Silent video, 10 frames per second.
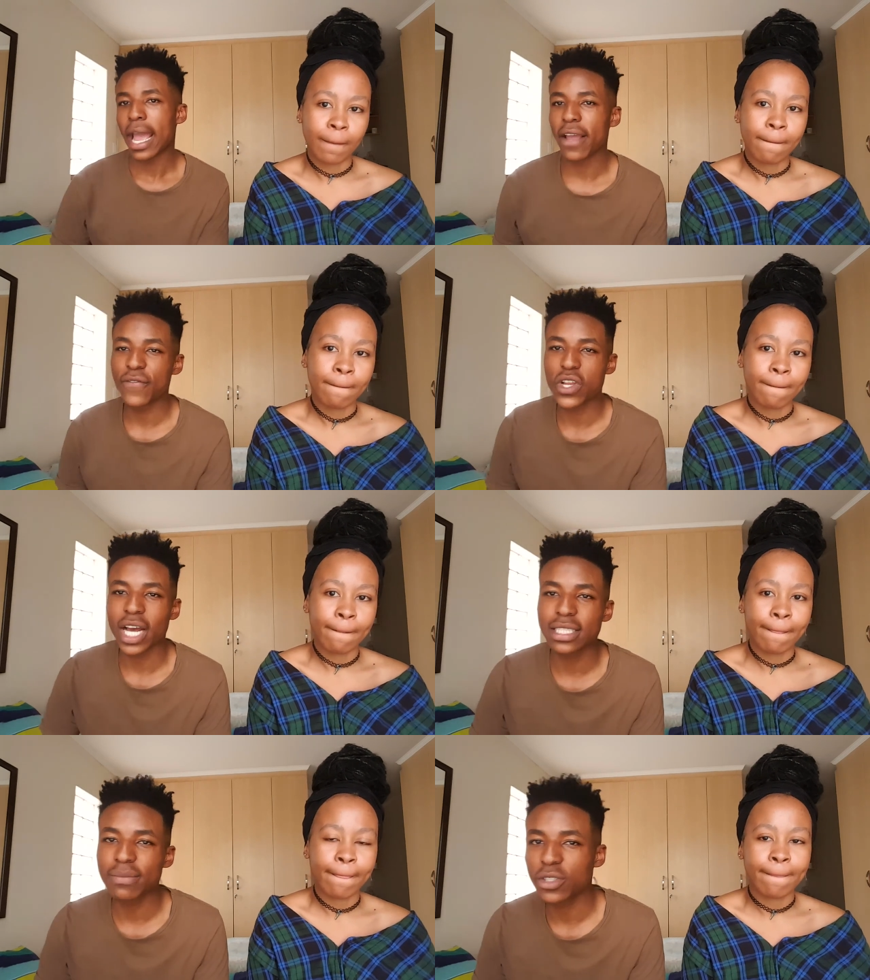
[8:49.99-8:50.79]
Speaker 1: If you're
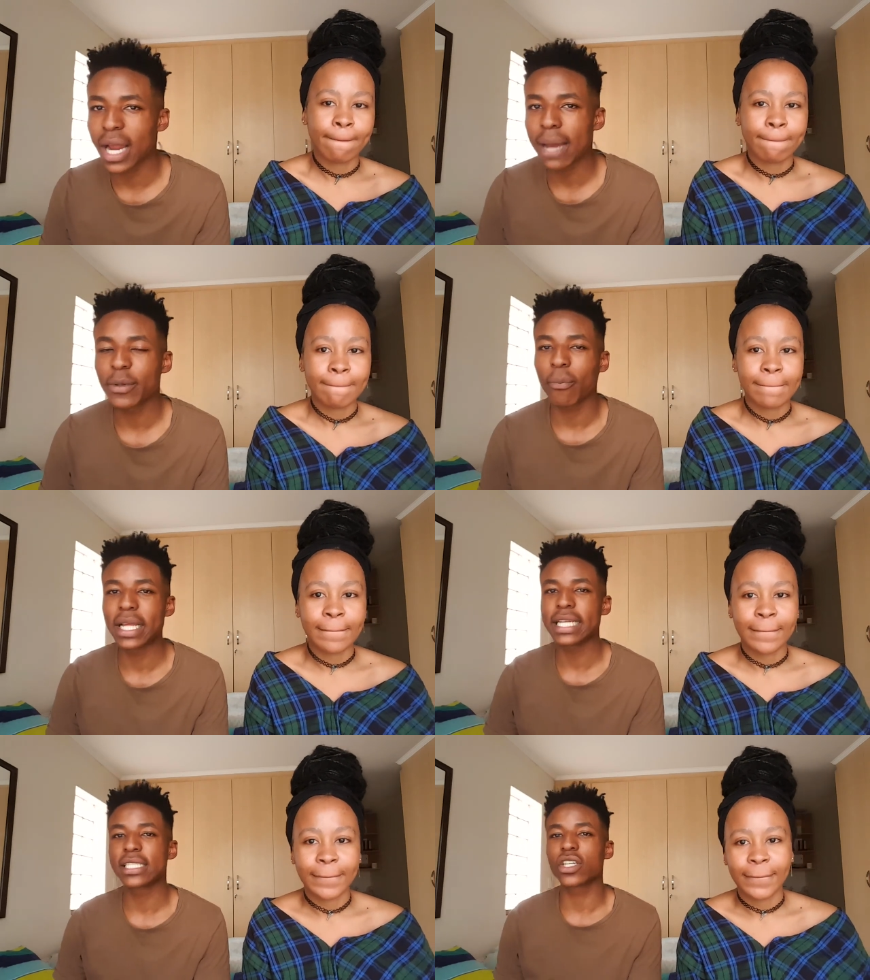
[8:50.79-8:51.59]
not subscribed,
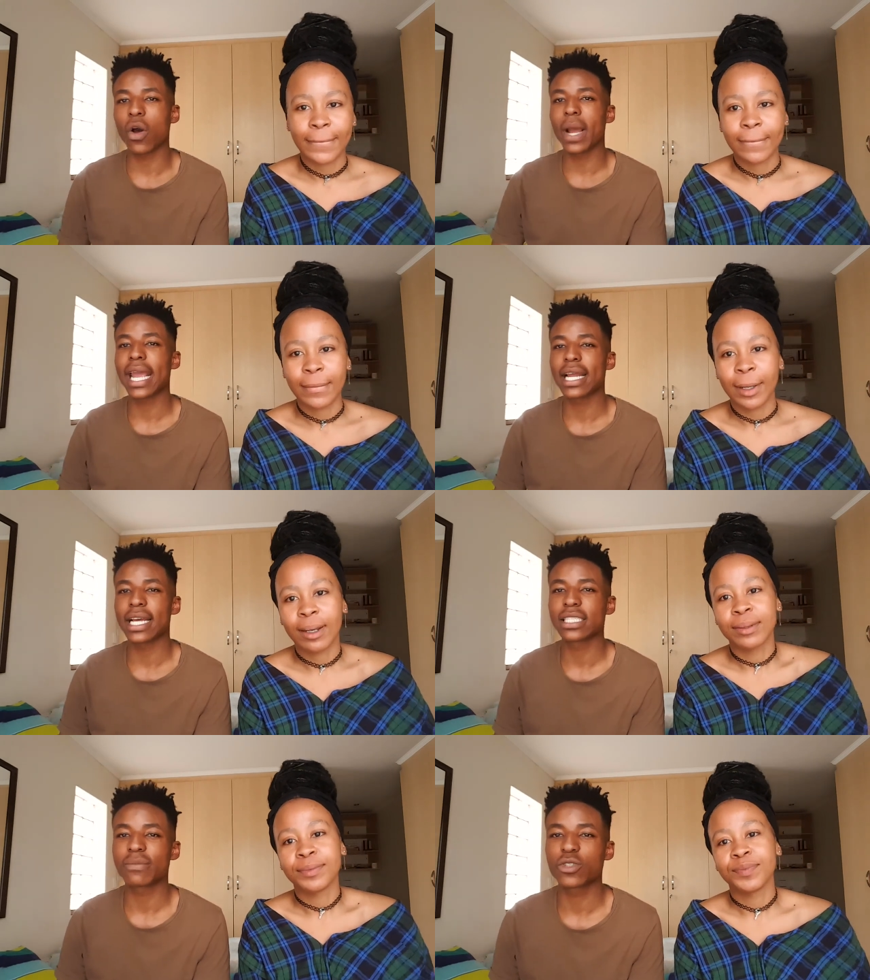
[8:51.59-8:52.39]
please go ahead
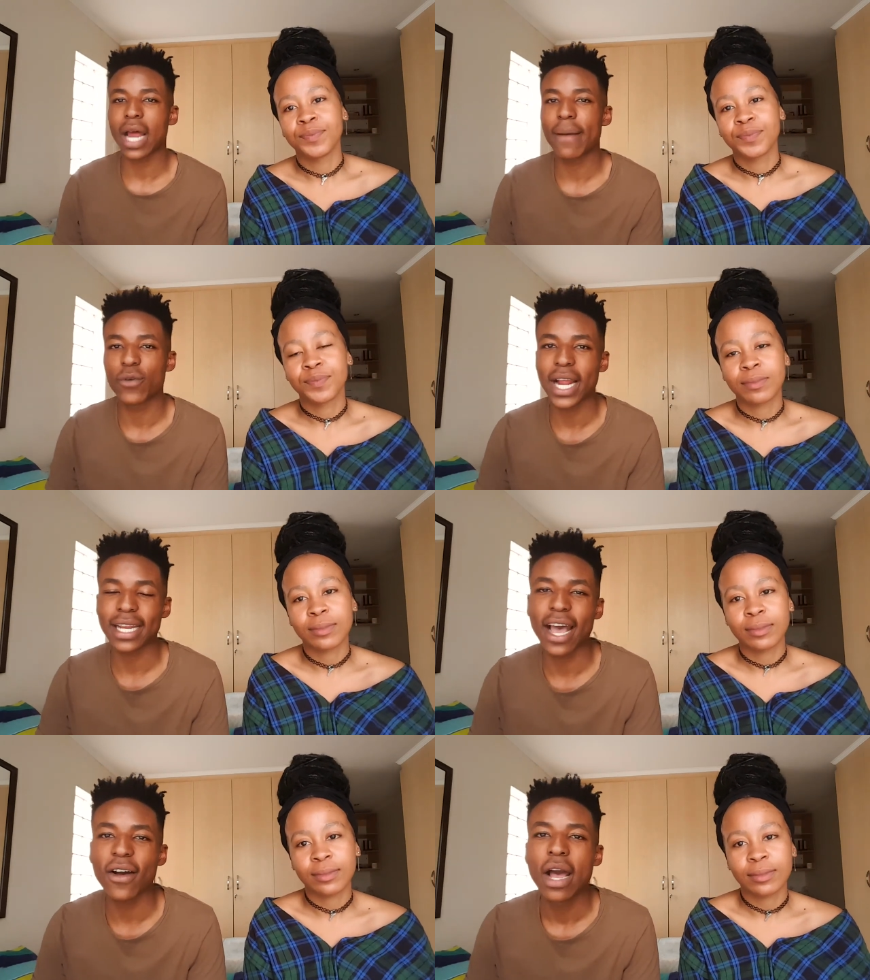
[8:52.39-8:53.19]
and subscribe right
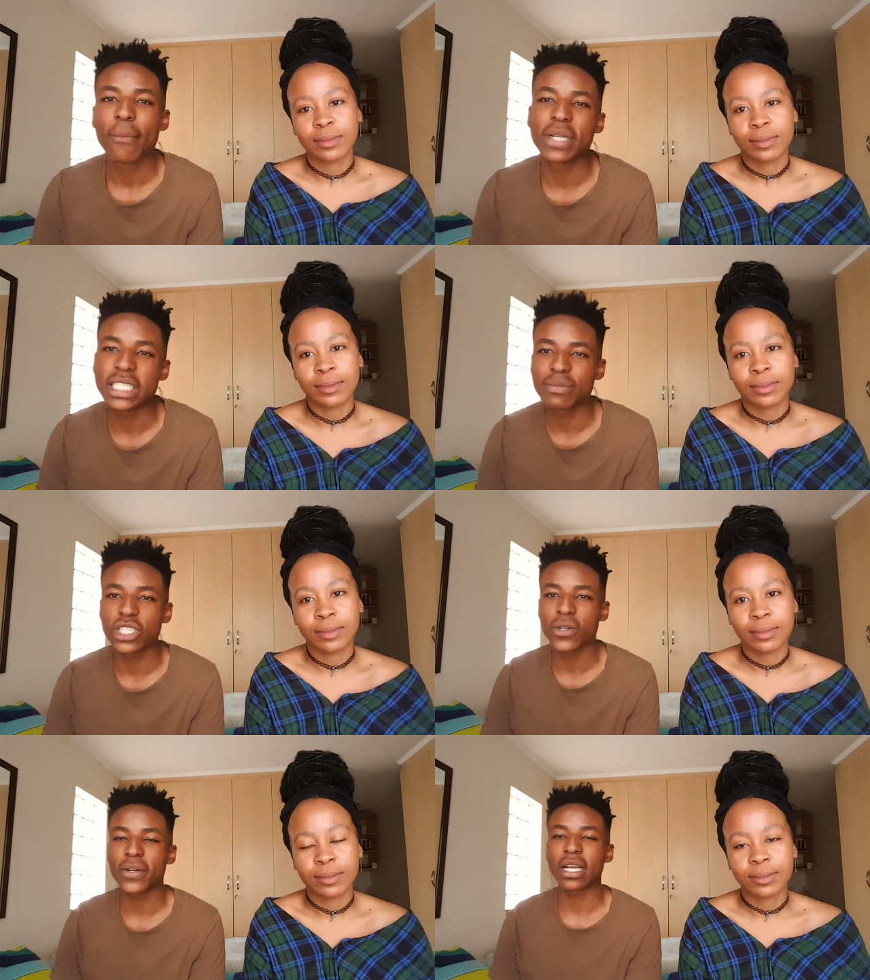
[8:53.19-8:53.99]
now. Please be
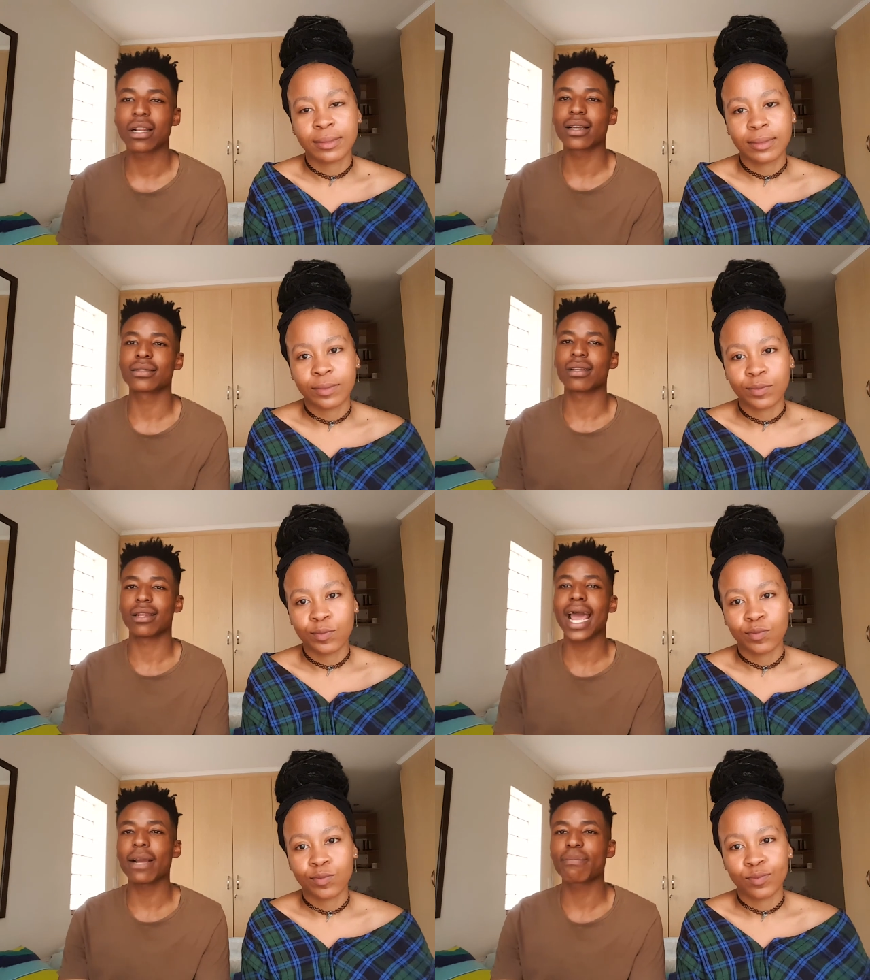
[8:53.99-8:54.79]
sure to click the
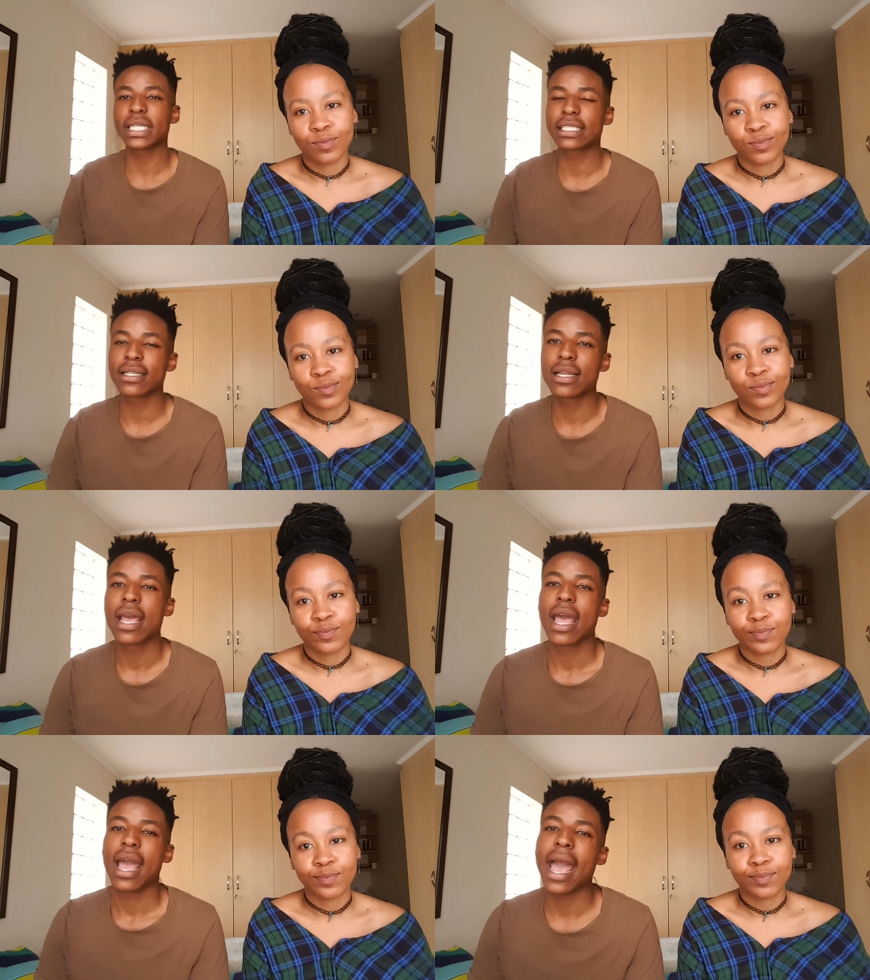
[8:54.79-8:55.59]
like button
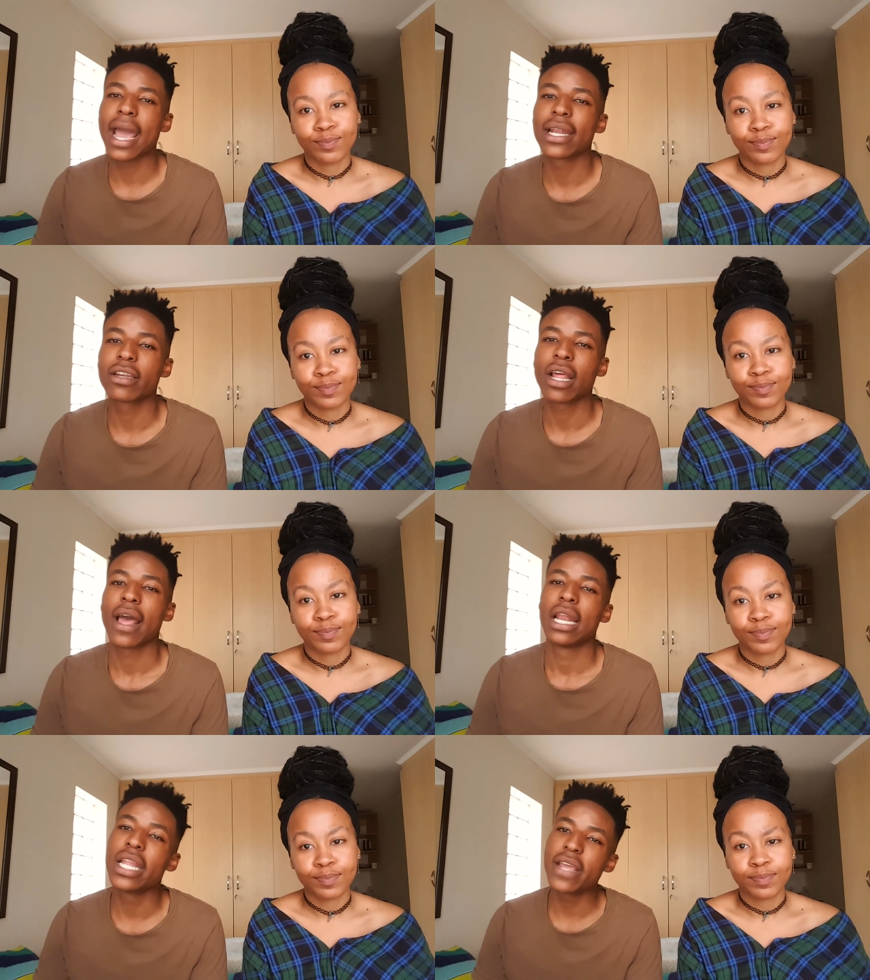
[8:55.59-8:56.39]
and
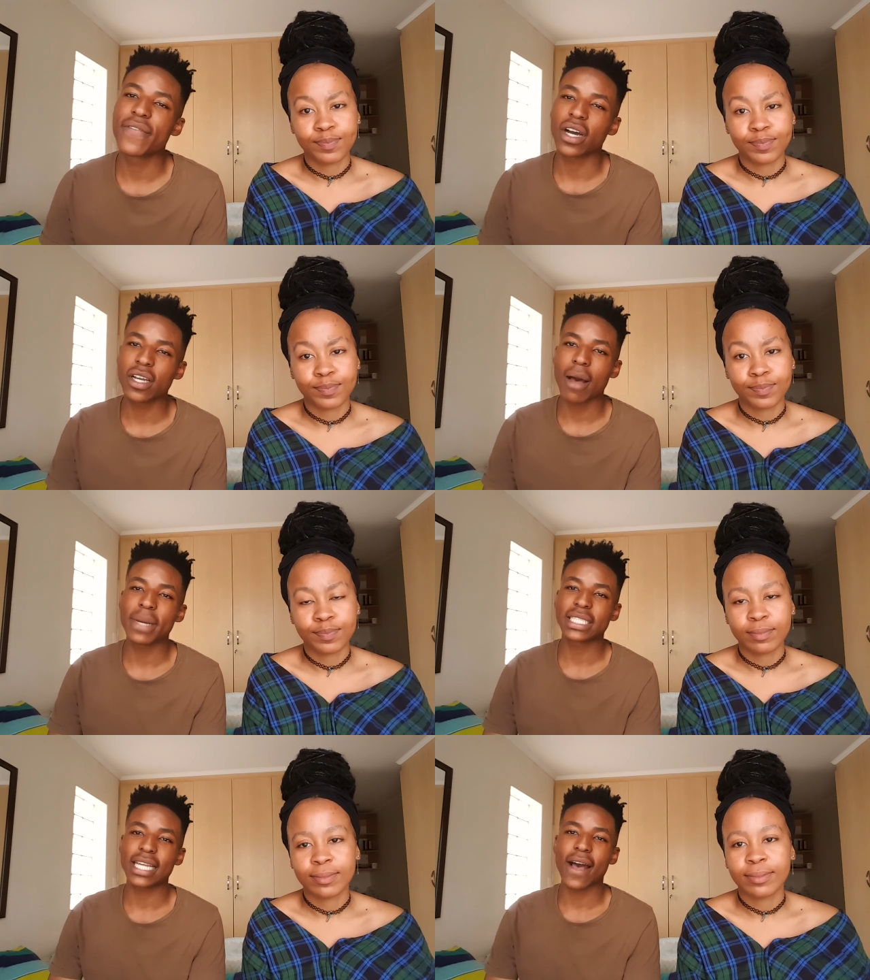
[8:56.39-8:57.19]
leave a
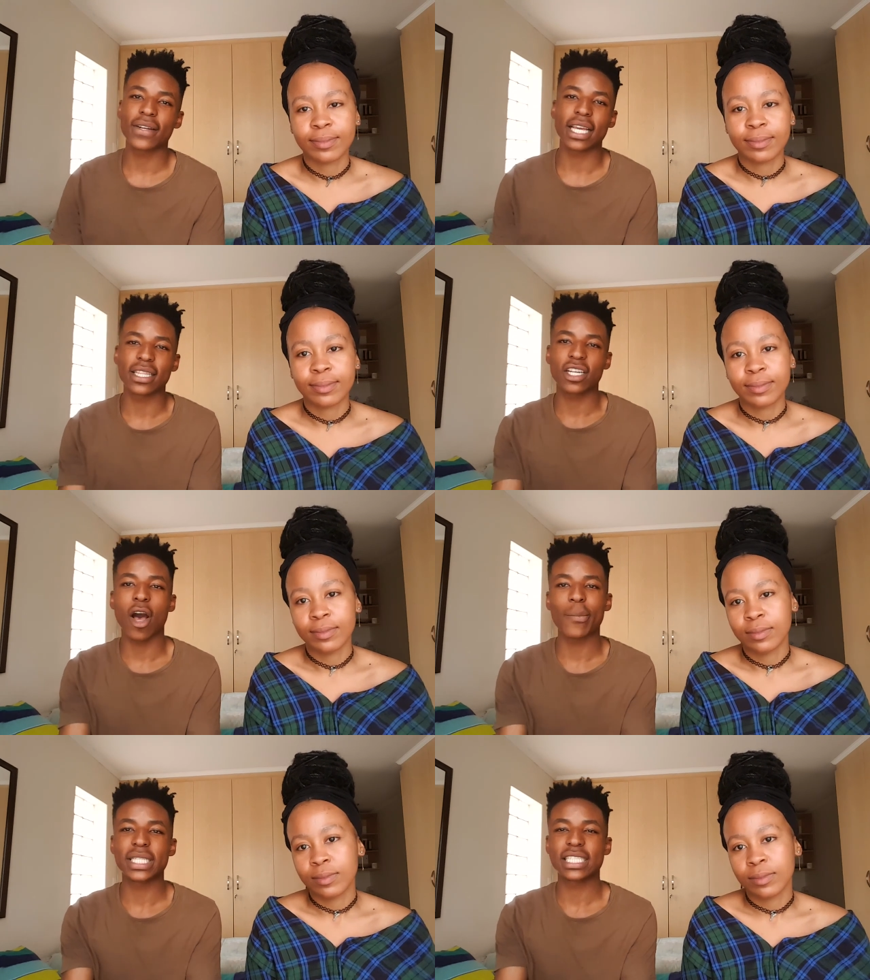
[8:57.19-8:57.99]
comment down in the
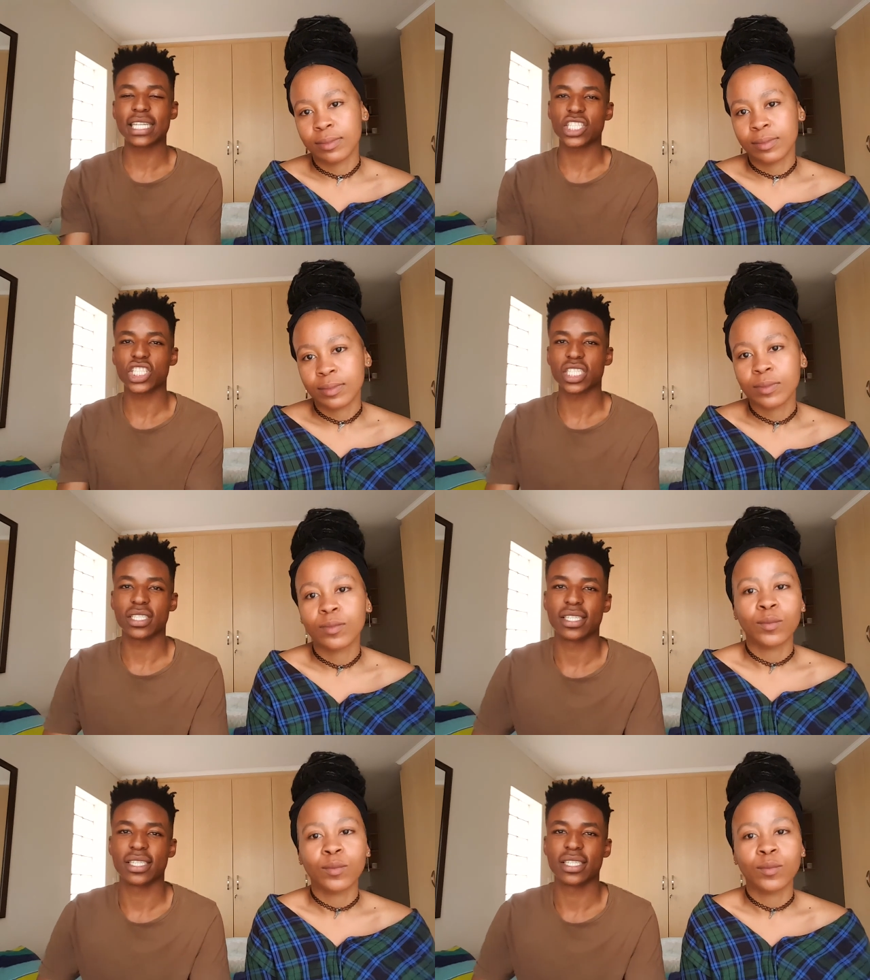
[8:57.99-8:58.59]
comment section.